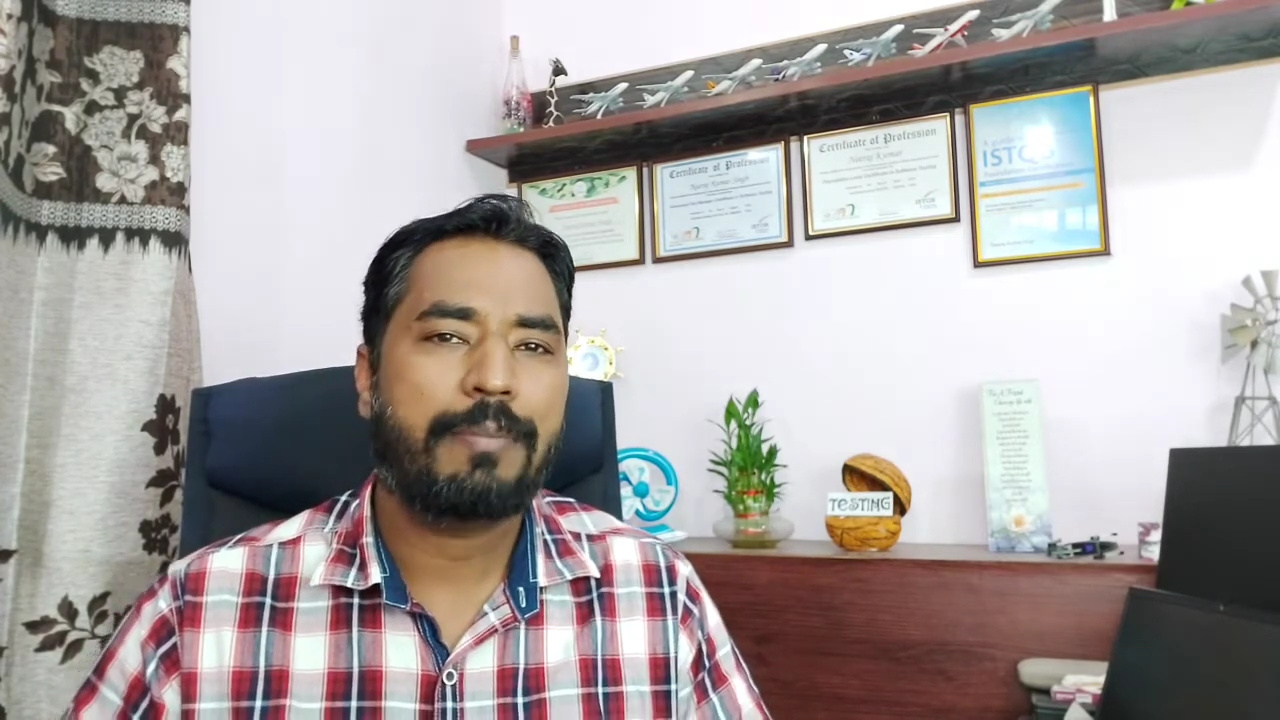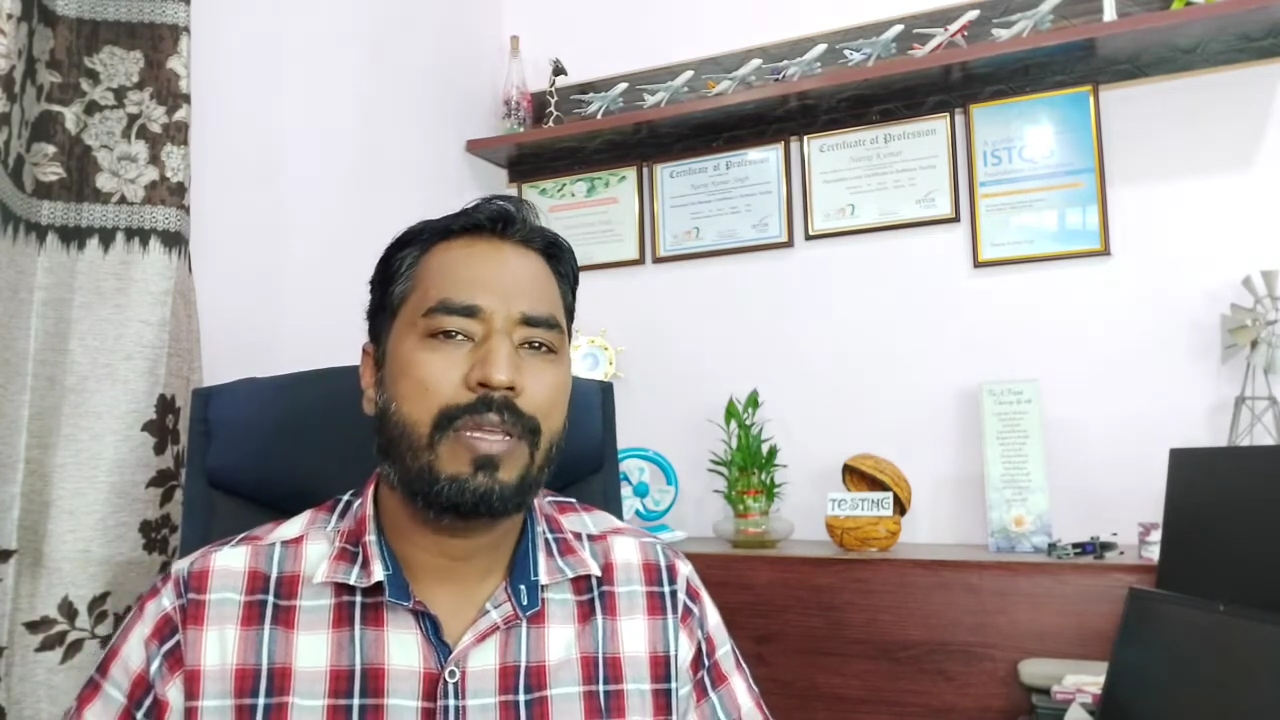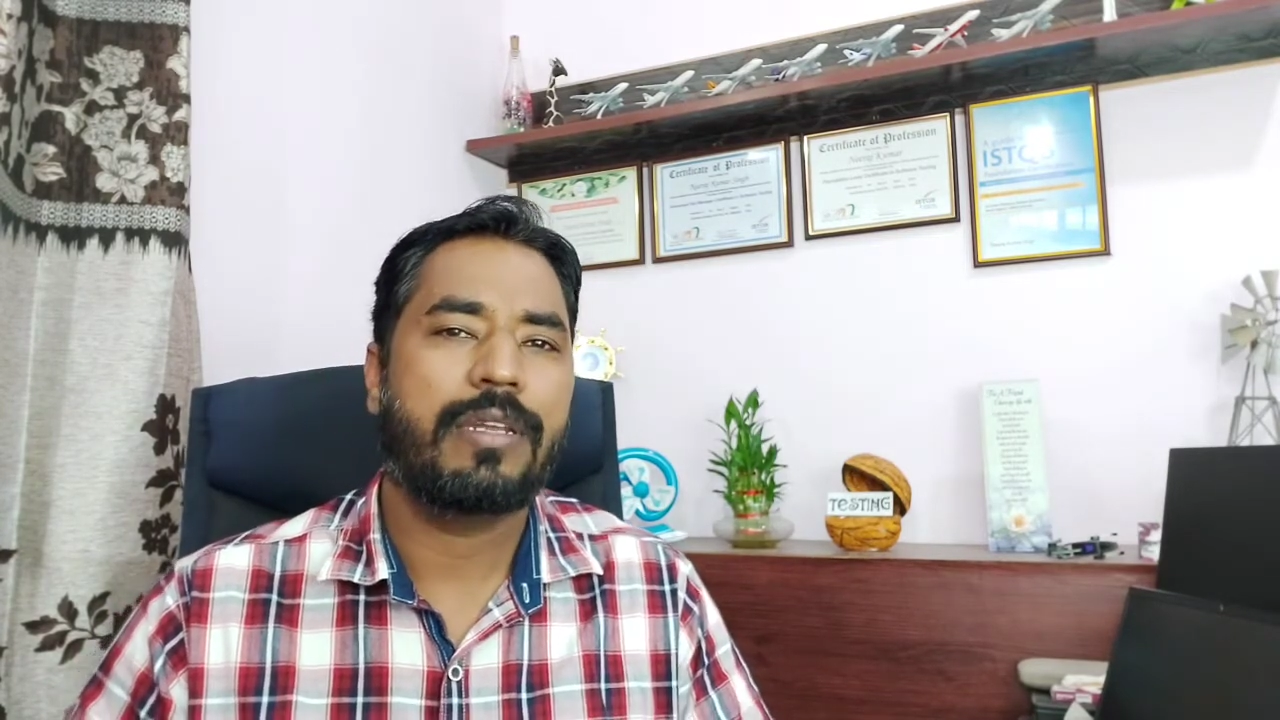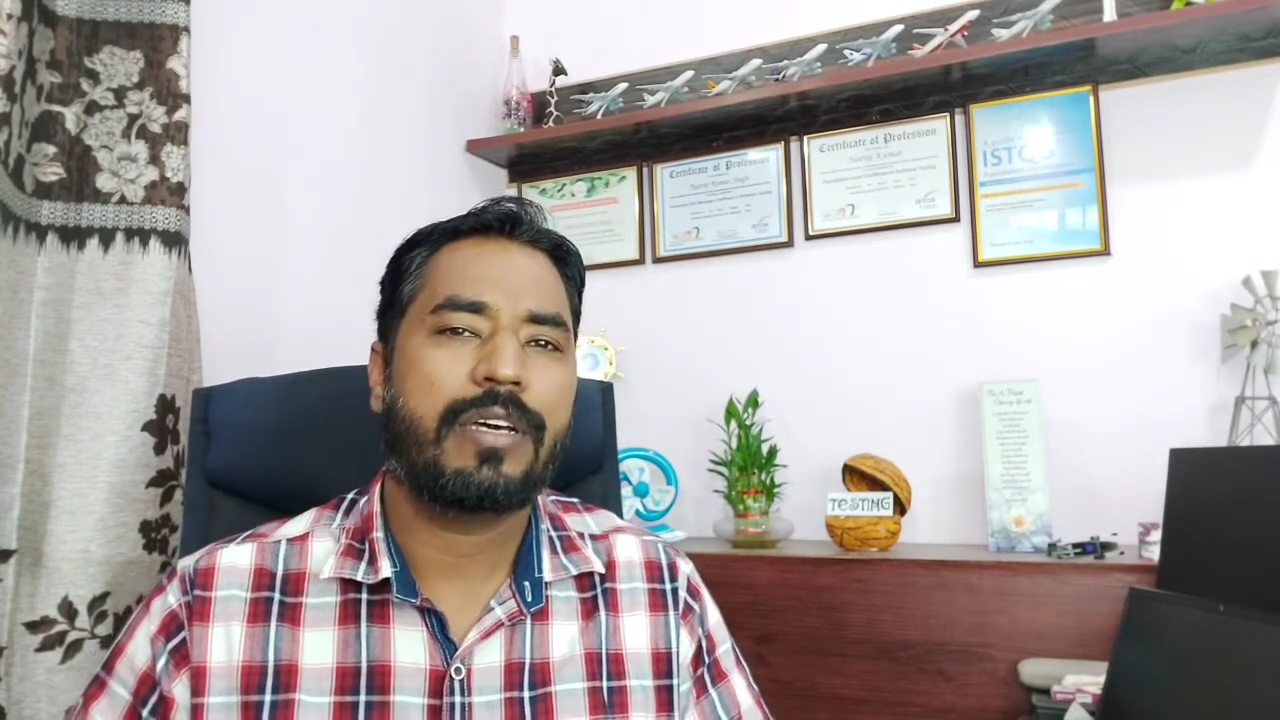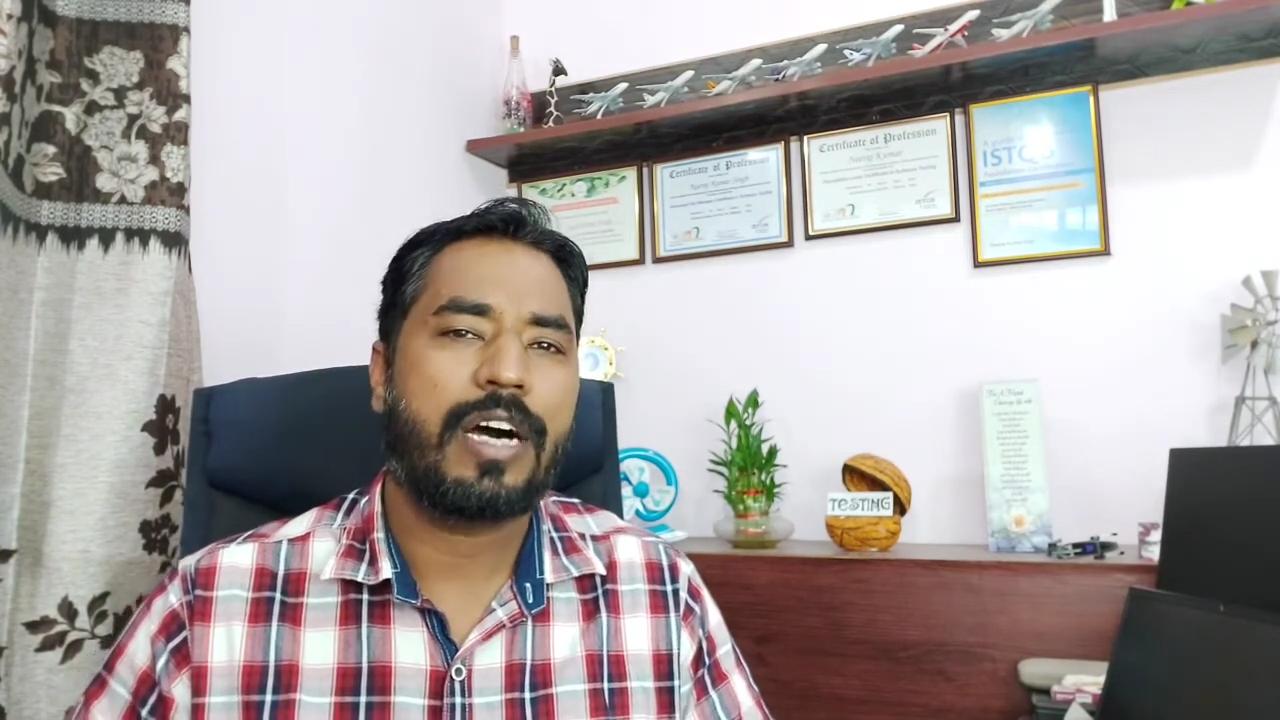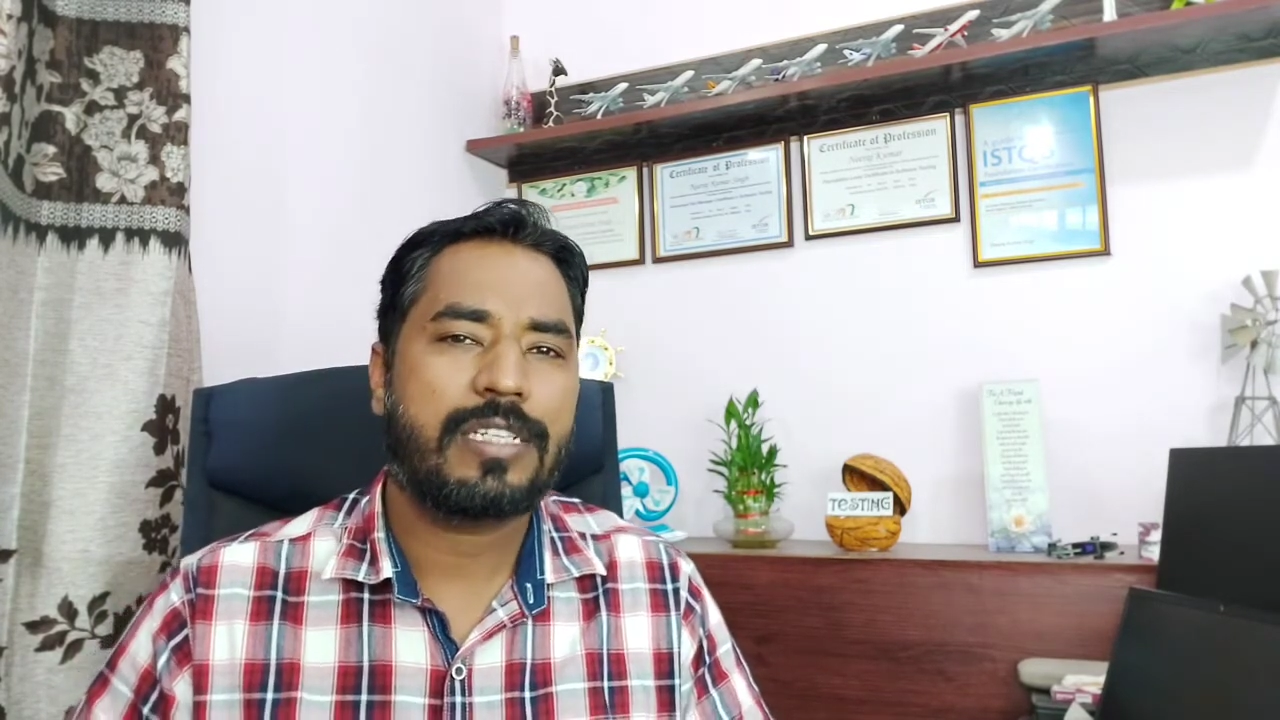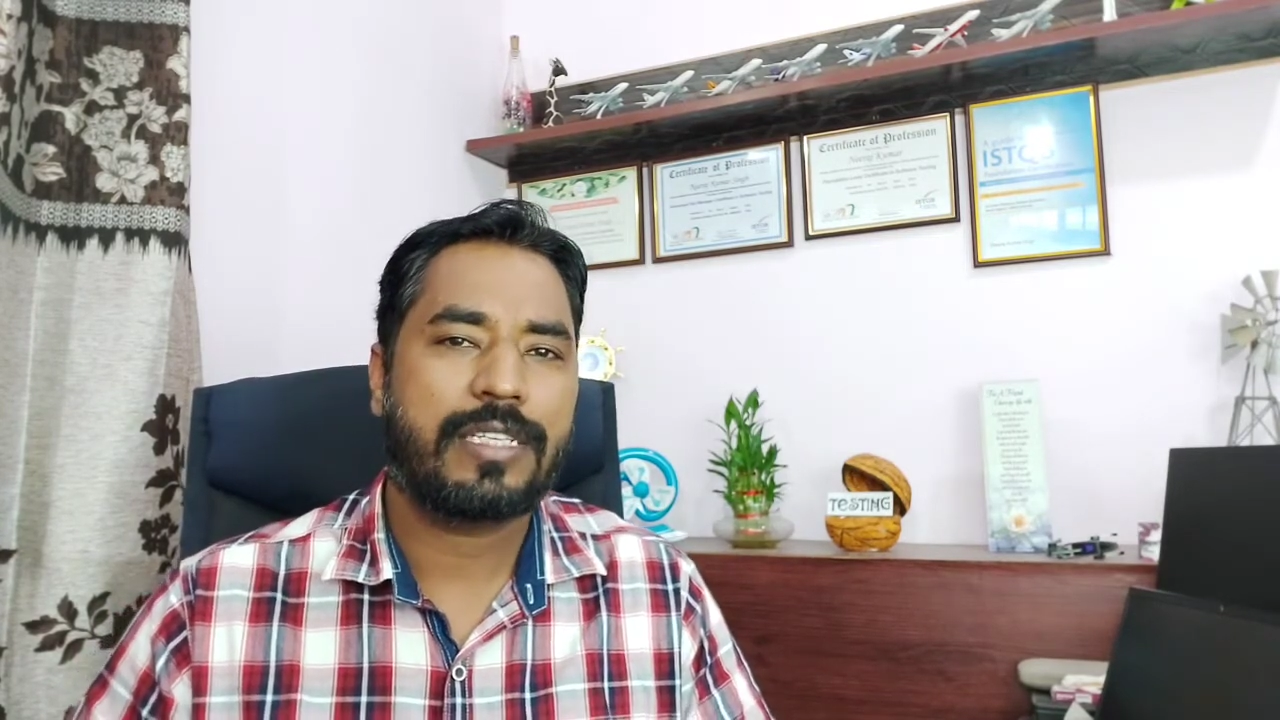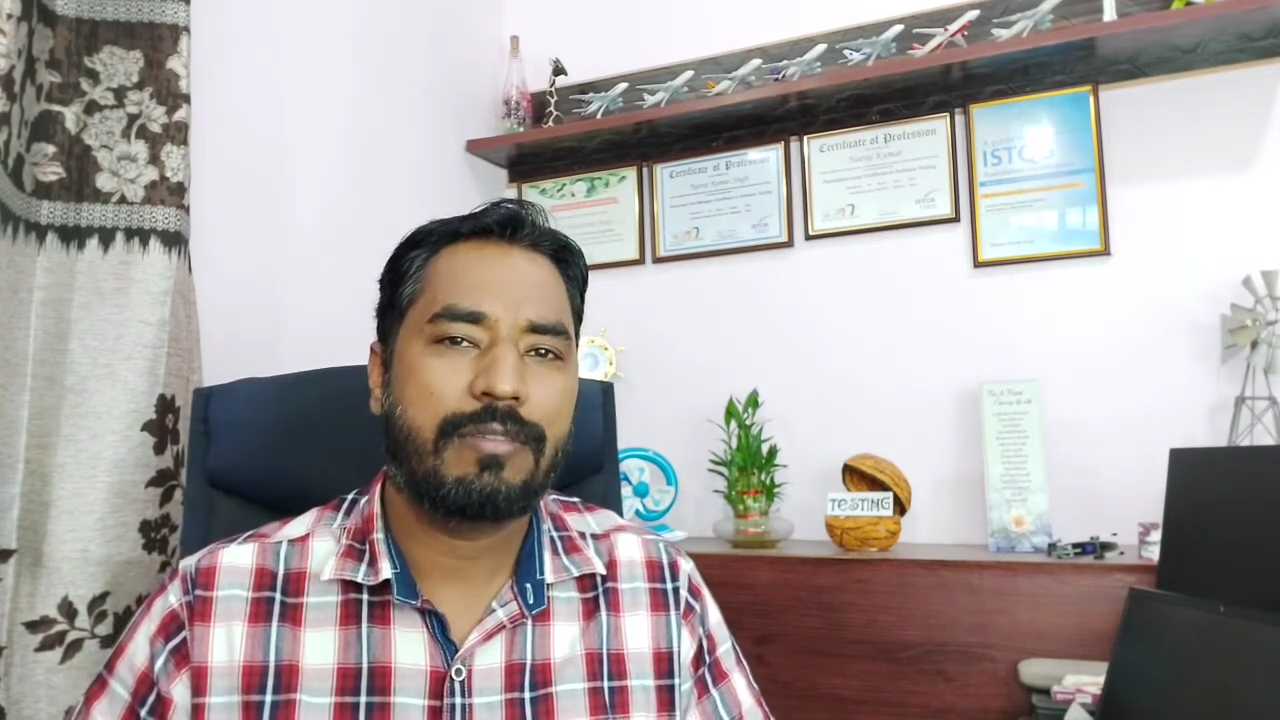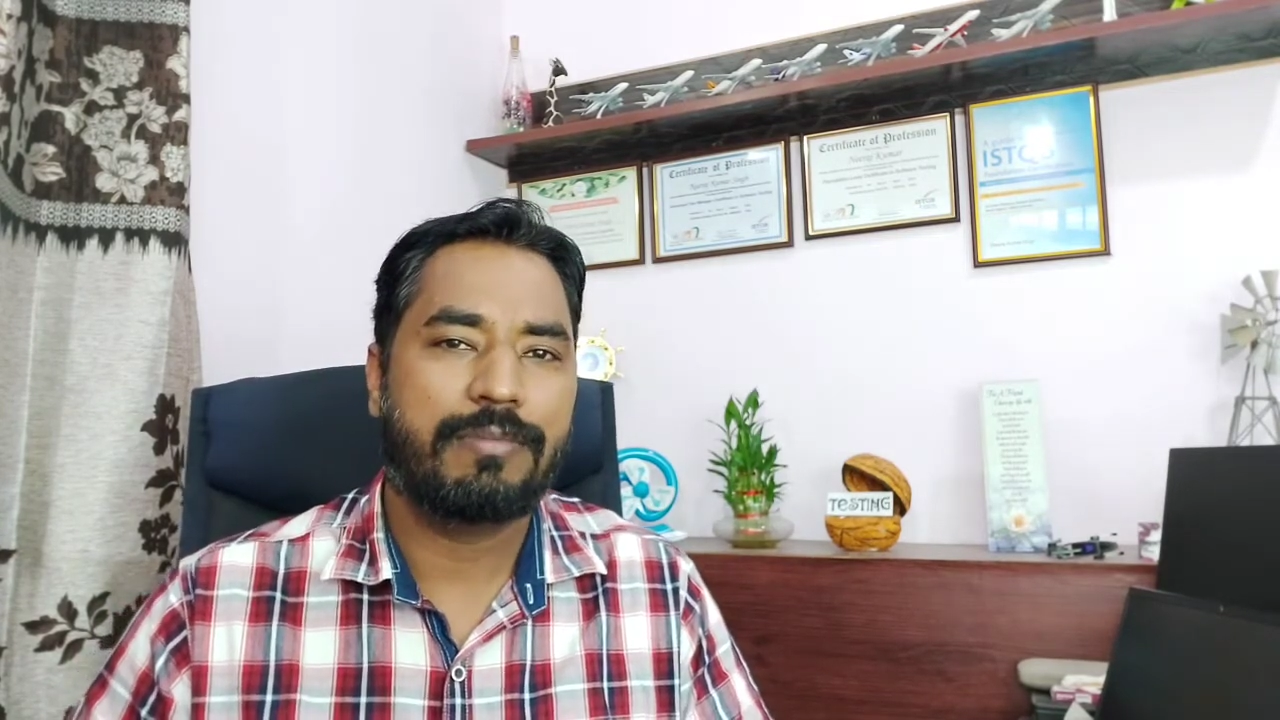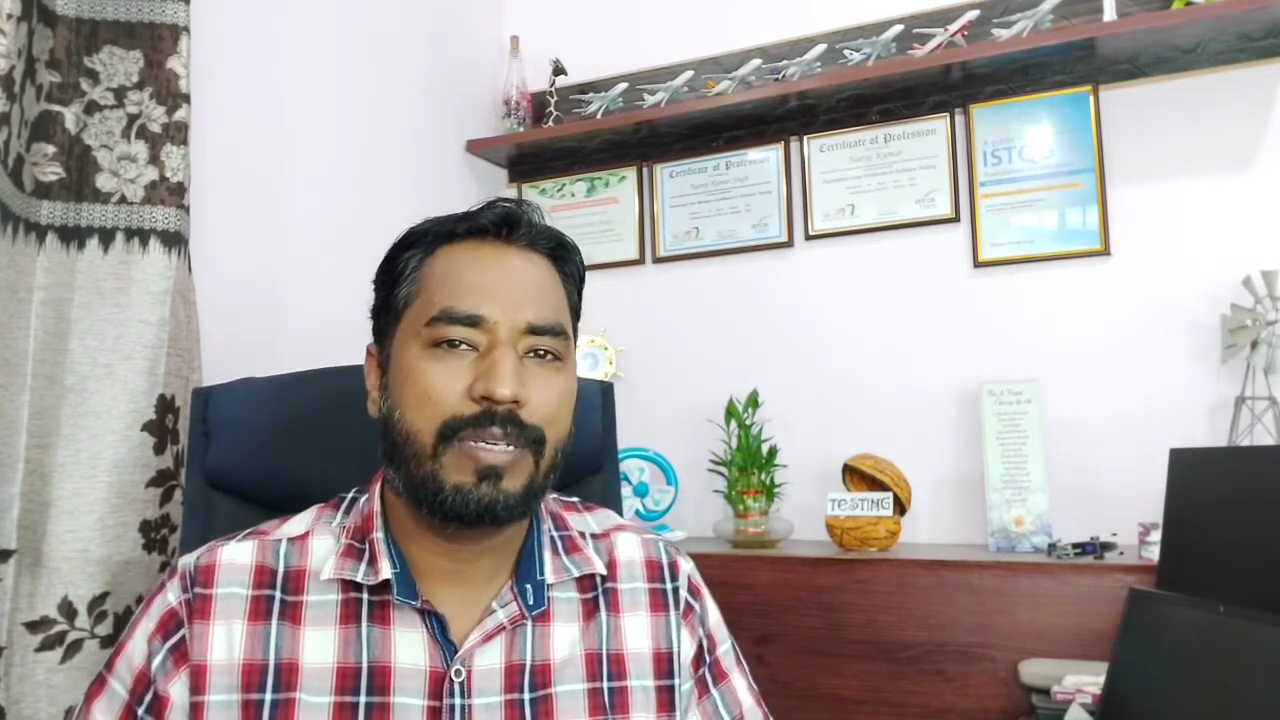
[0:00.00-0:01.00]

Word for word: been asked,